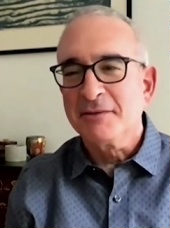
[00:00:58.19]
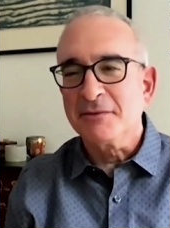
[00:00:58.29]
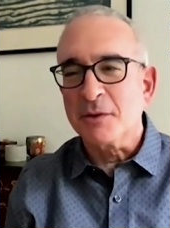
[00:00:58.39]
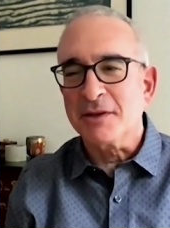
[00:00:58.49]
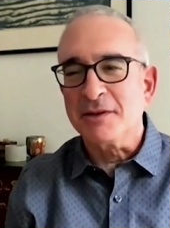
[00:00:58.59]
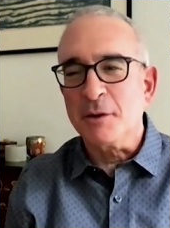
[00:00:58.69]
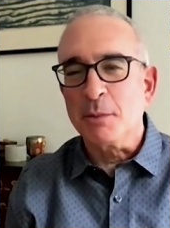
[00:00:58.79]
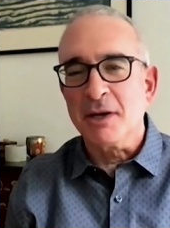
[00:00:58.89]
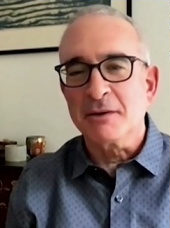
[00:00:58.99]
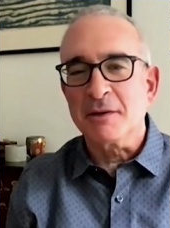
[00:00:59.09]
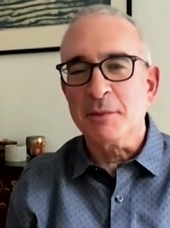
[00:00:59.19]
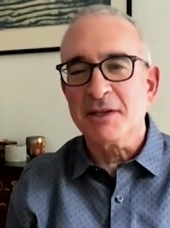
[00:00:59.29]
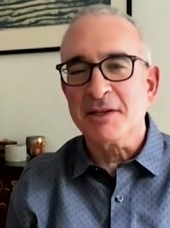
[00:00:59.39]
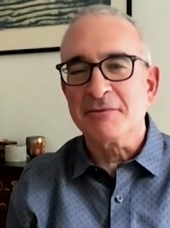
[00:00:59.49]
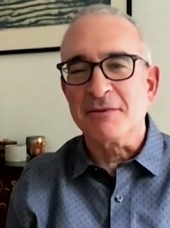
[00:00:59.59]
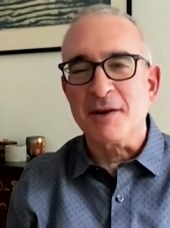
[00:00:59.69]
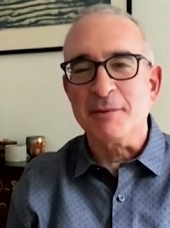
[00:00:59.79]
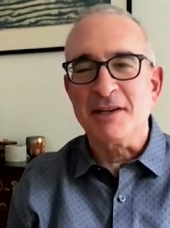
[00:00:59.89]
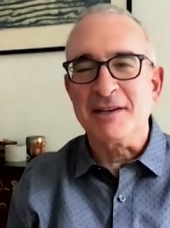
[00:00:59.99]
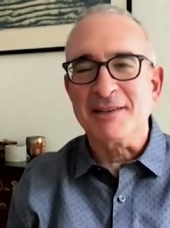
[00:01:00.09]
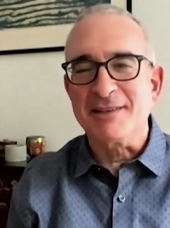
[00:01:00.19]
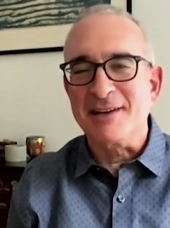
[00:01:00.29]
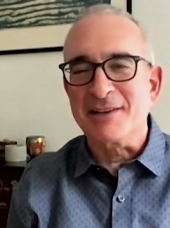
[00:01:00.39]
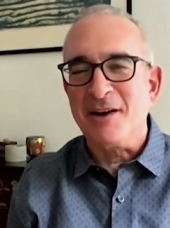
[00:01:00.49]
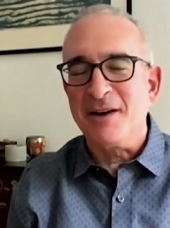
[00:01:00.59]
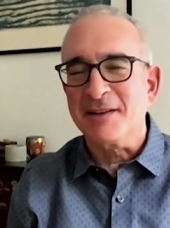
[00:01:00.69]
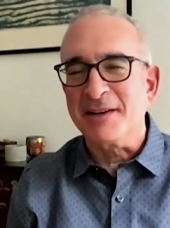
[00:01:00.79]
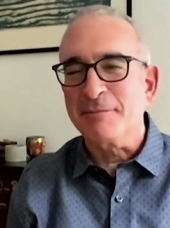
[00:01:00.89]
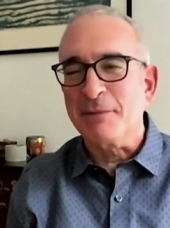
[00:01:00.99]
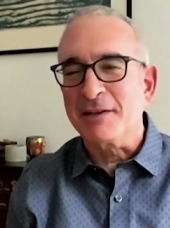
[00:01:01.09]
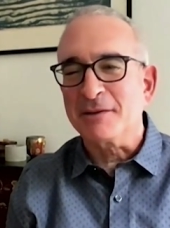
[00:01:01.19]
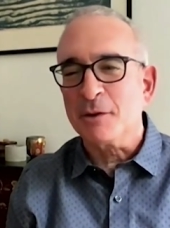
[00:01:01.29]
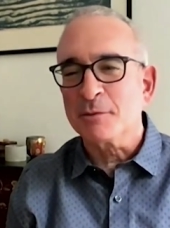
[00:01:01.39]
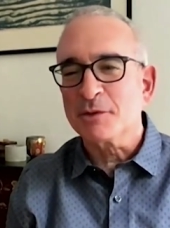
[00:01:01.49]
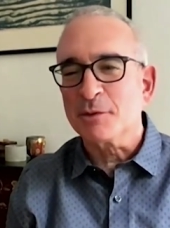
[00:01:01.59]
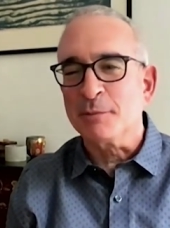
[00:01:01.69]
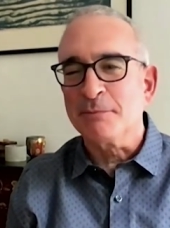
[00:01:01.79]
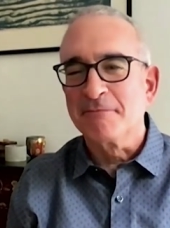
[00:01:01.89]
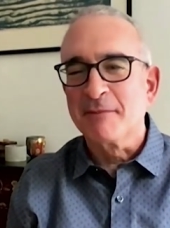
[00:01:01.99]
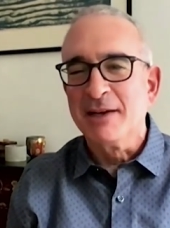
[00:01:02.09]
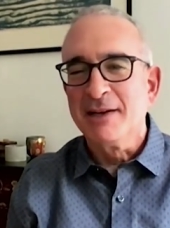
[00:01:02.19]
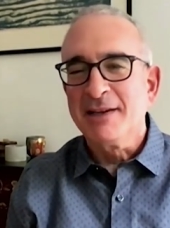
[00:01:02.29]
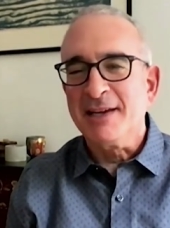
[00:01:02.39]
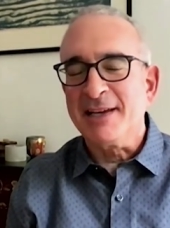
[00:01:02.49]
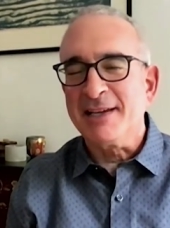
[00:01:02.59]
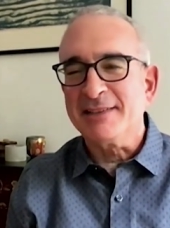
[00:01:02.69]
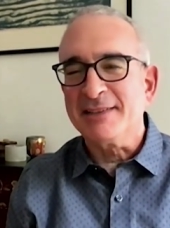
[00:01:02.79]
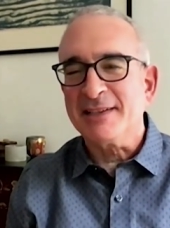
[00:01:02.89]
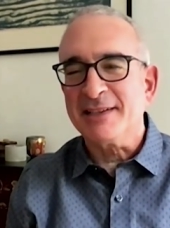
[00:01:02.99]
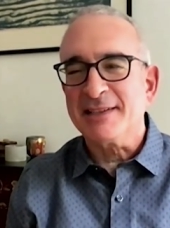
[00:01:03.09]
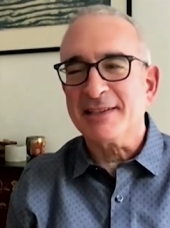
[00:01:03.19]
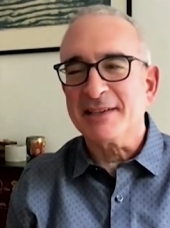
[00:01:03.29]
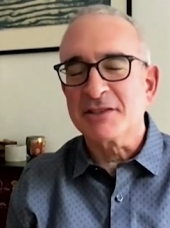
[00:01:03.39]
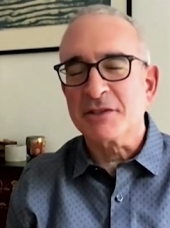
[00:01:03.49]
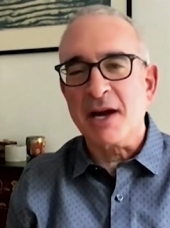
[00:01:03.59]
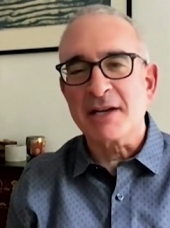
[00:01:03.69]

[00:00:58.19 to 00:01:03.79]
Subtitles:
for the Nobel Committee from a colleague, Bengt Holmström. And so I